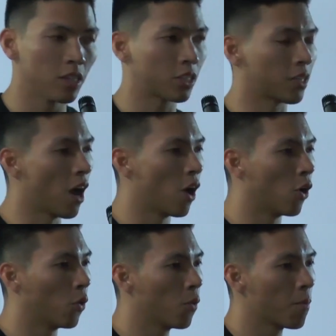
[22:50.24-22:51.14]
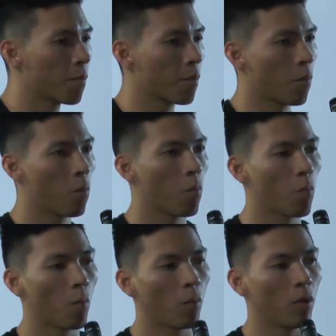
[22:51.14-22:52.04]
So,
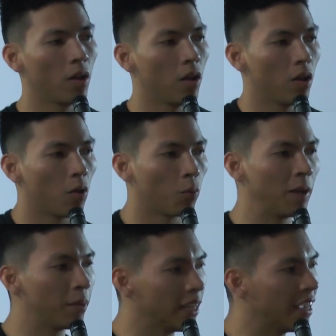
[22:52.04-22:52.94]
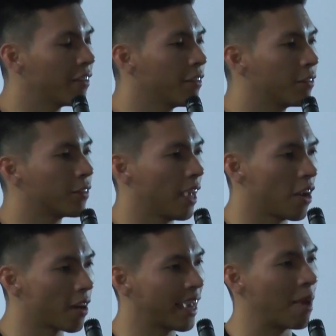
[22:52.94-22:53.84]
we believe in
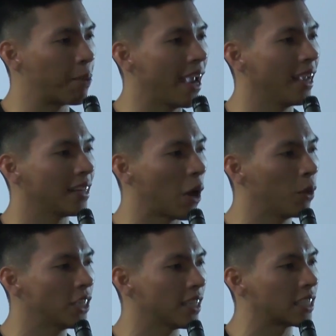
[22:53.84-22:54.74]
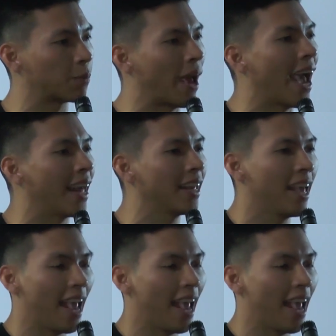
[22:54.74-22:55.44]
our campaign that we should expand